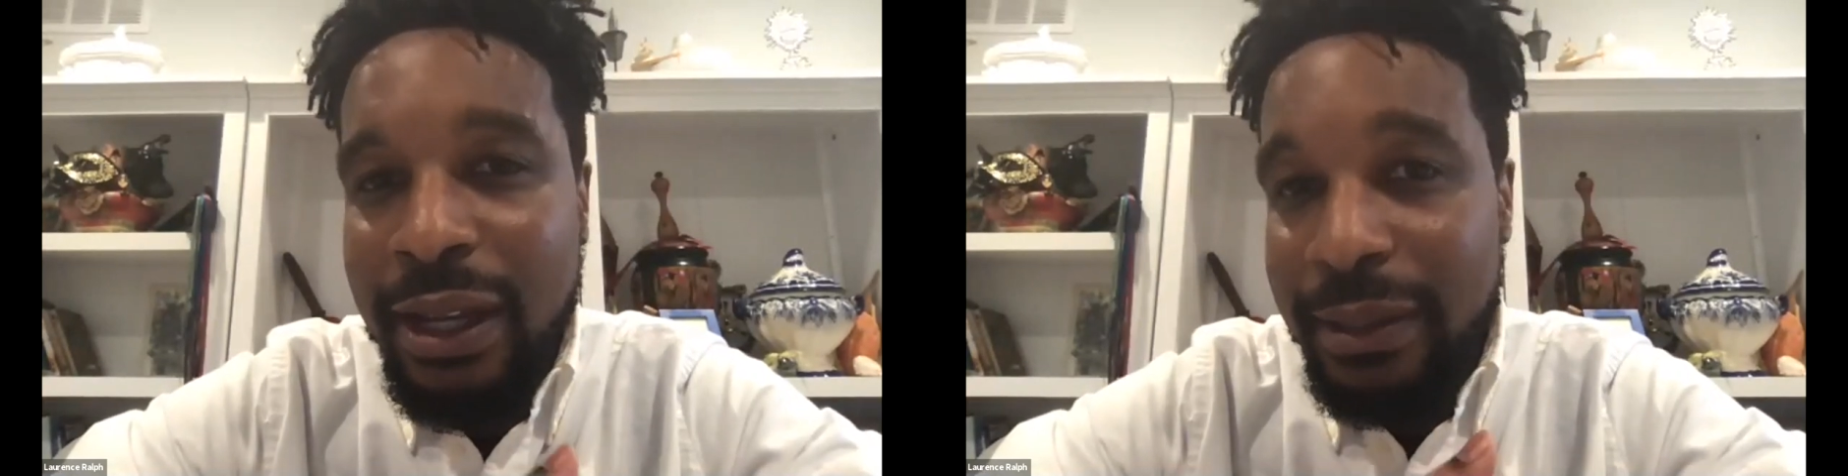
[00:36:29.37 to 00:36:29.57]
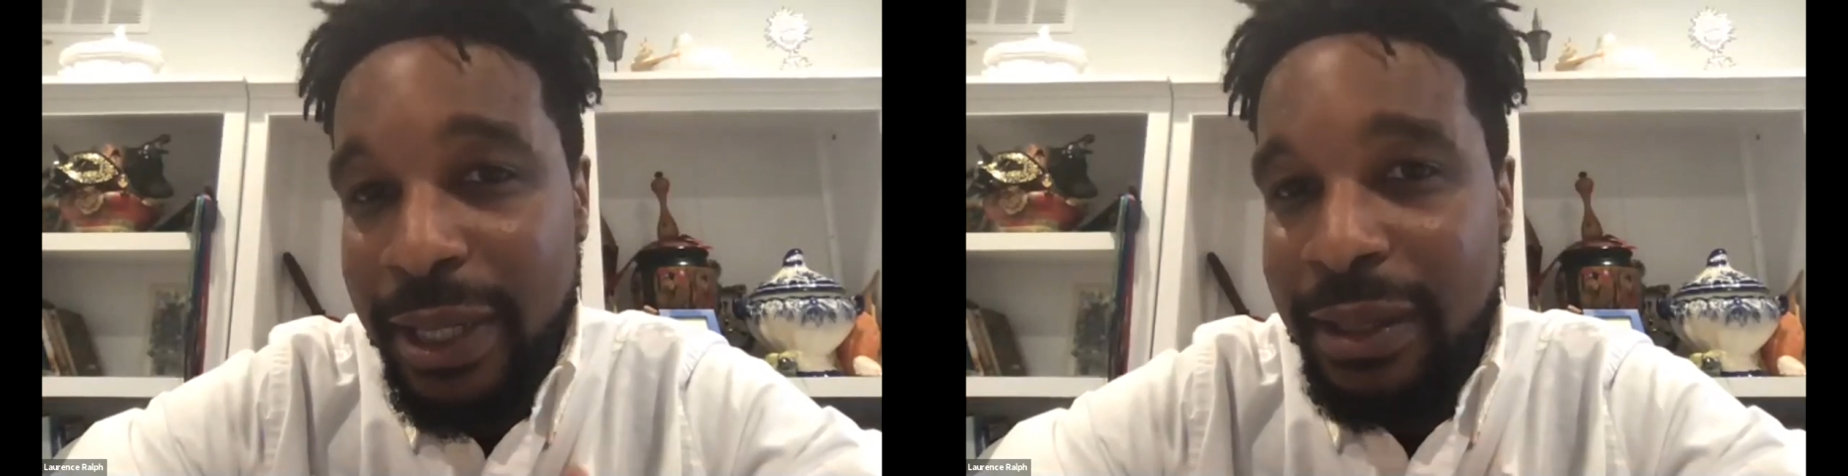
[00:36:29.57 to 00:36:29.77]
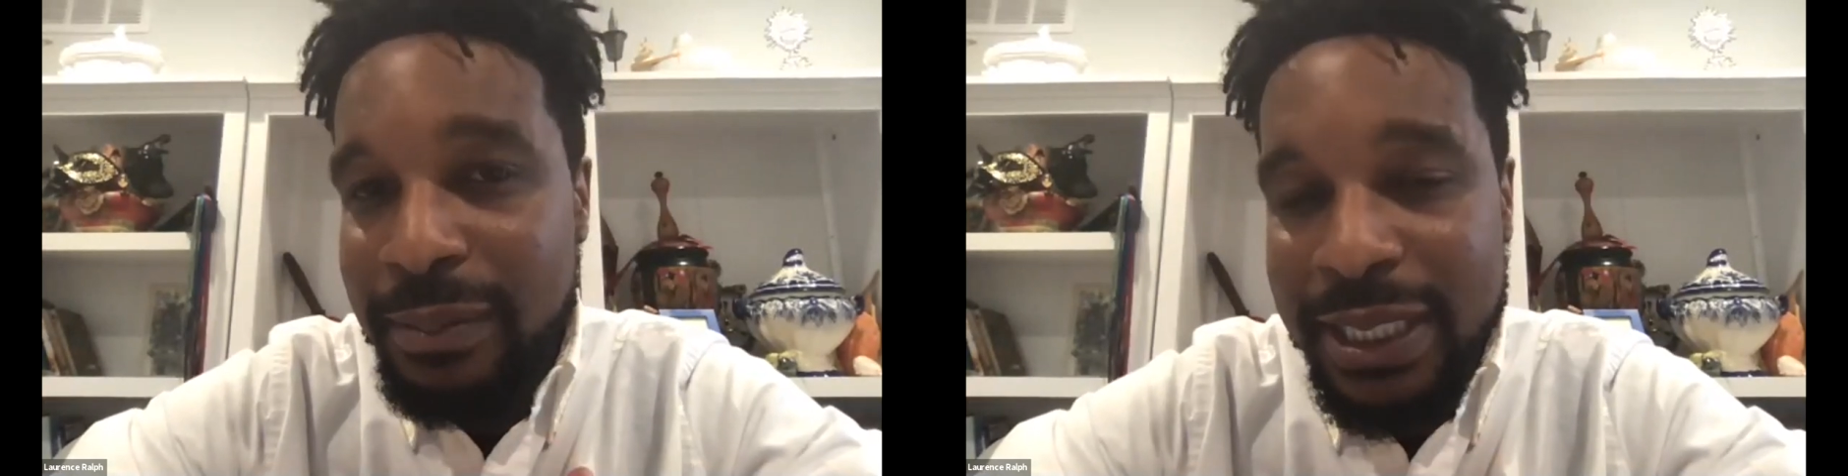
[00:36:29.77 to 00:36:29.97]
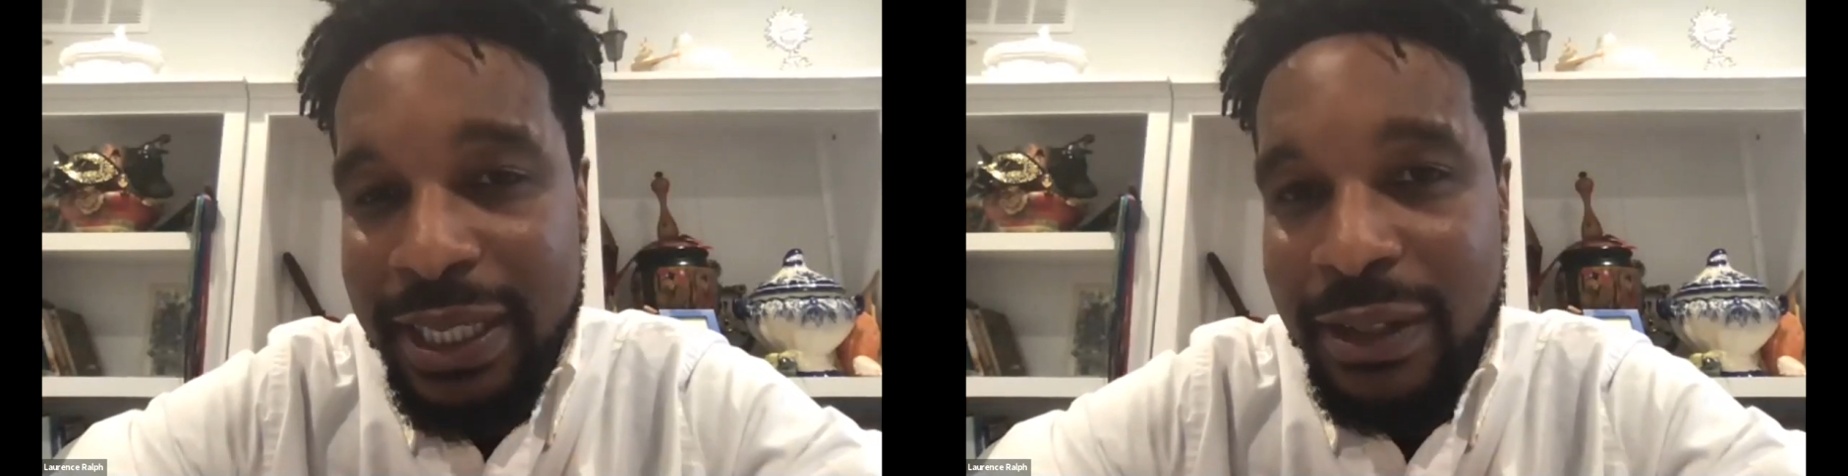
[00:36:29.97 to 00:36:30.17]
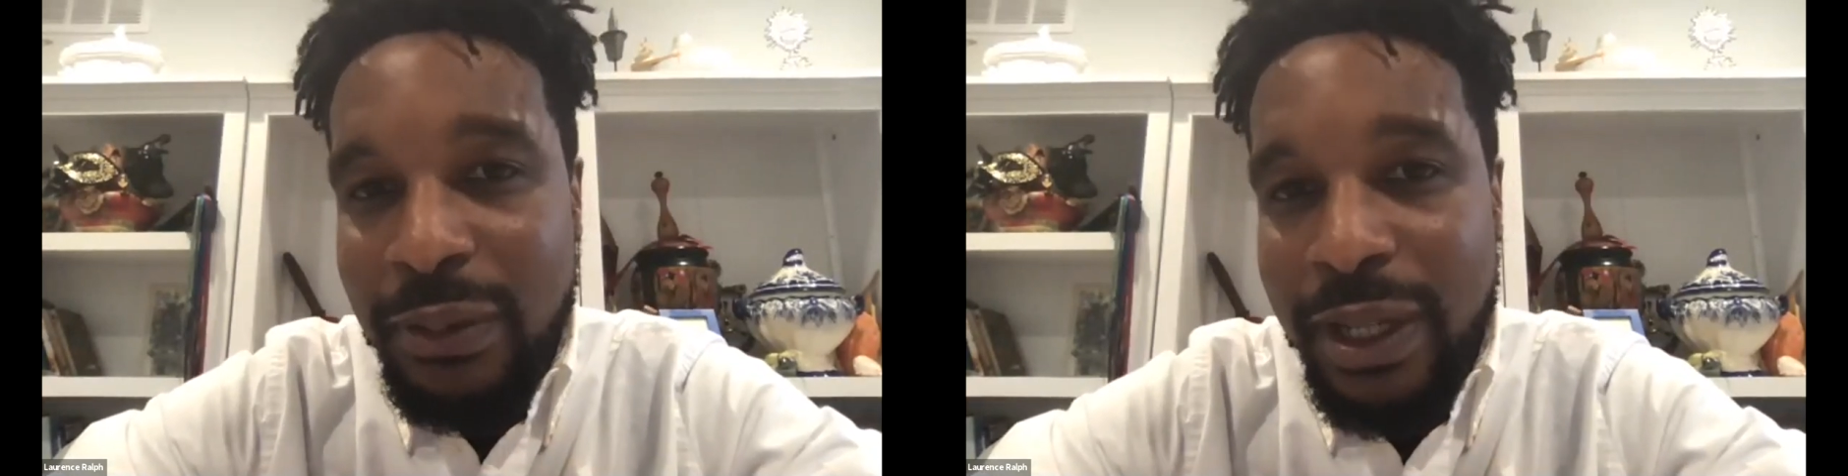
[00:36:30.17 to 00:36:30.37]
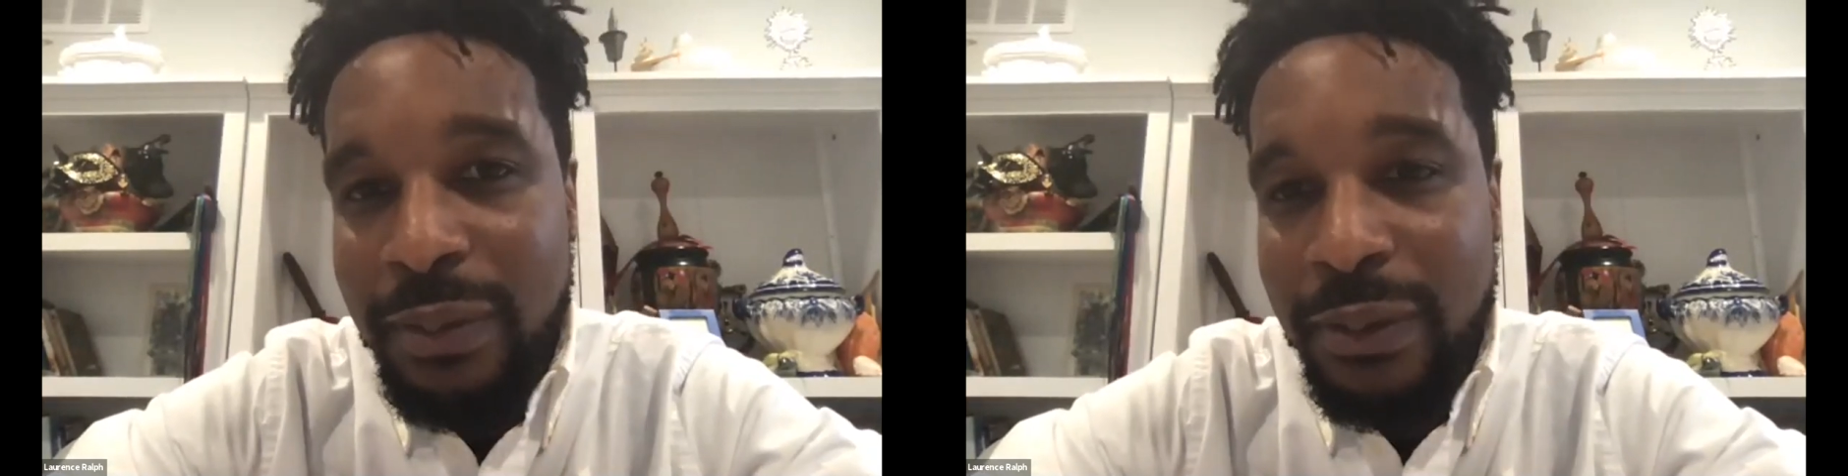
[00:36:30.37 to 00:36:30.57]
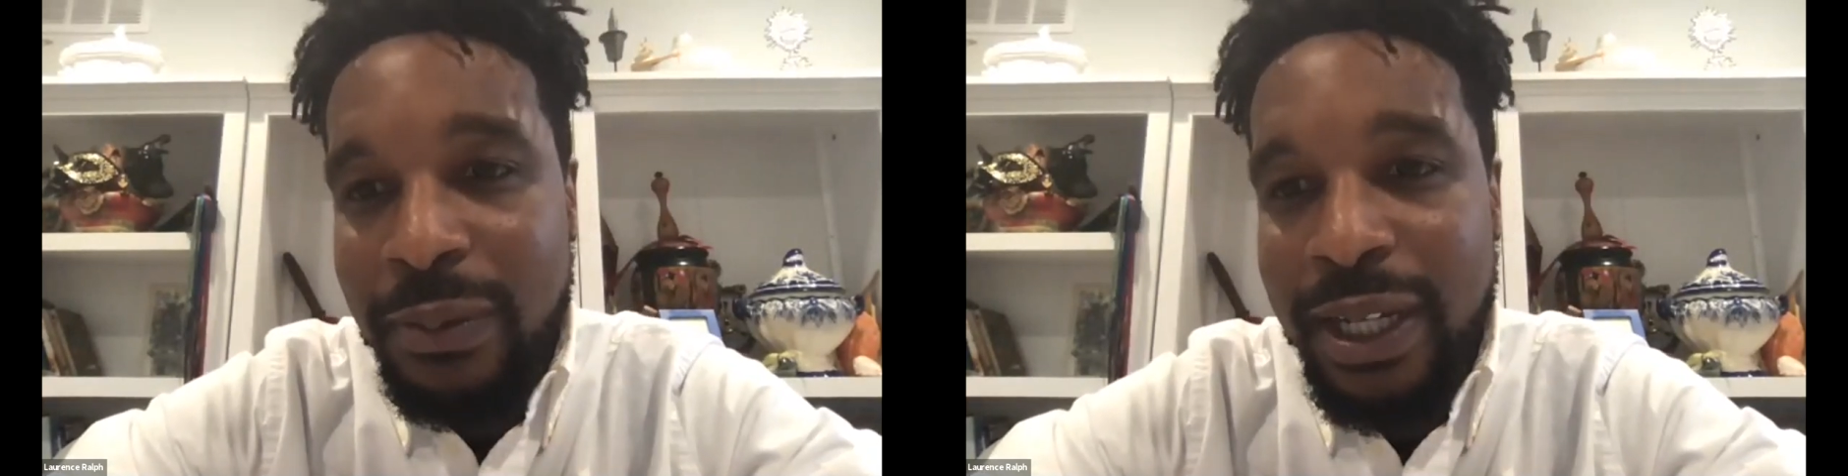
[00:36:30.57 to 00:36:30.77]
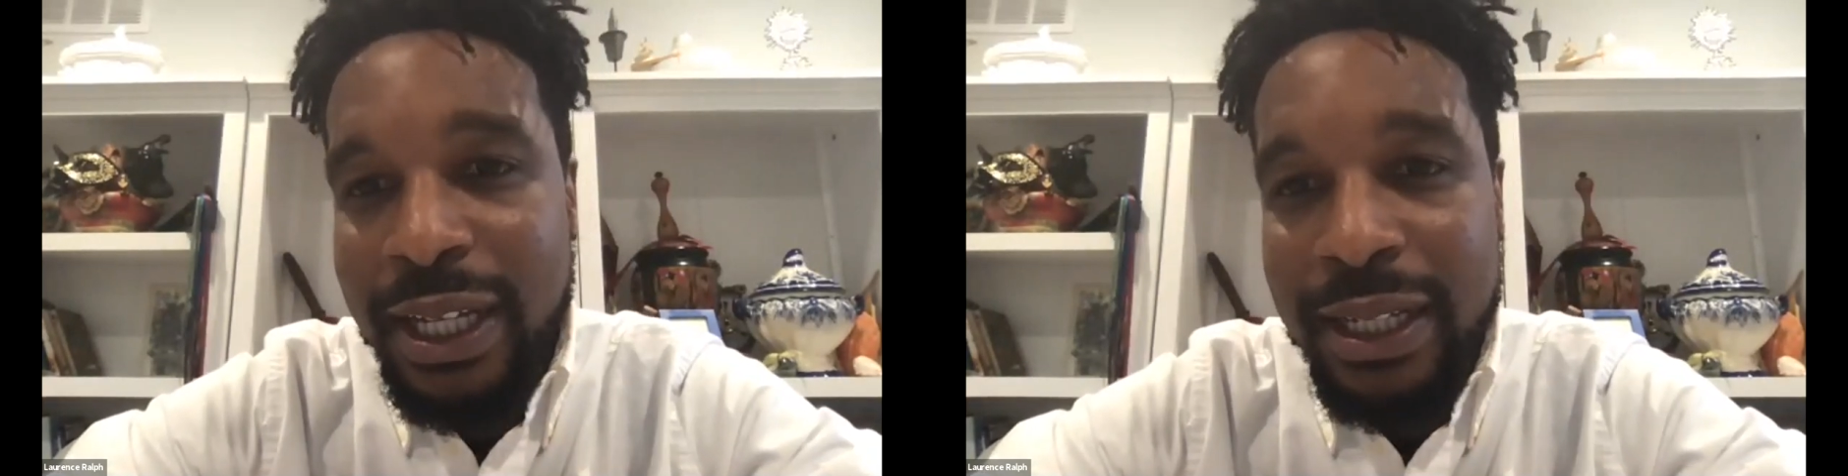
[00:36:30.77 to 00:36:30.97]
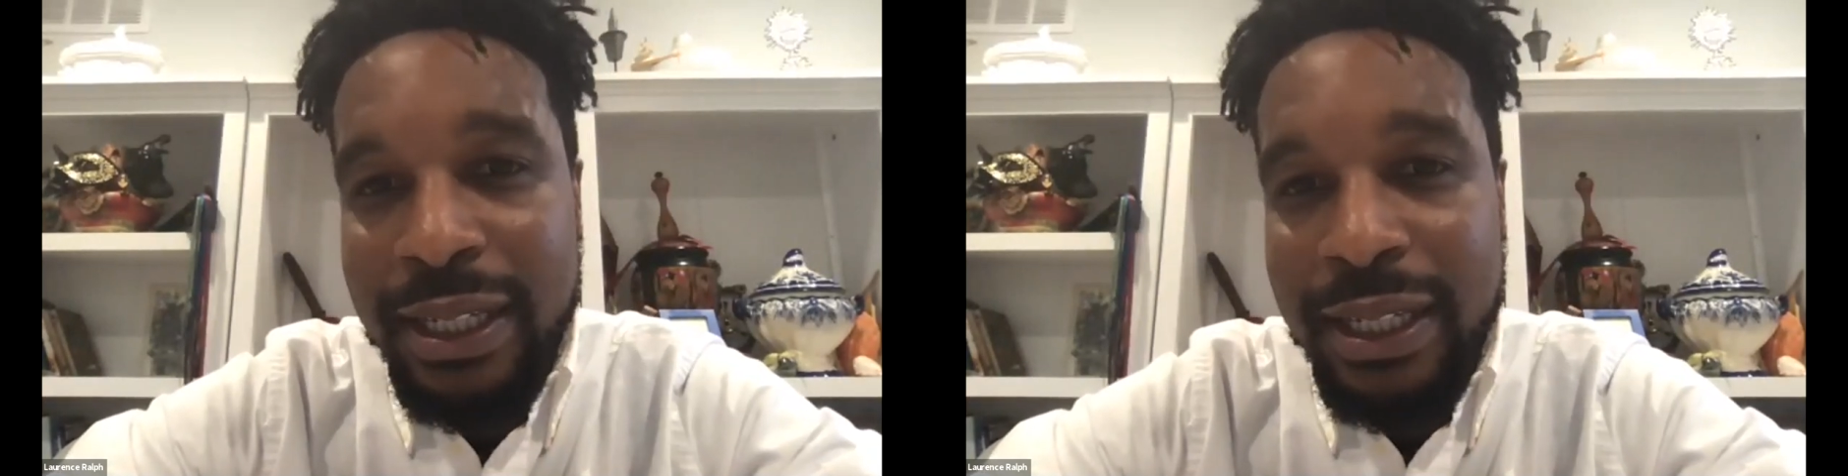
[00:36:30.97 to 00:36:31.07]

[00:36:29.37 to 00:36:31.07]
him to get away with what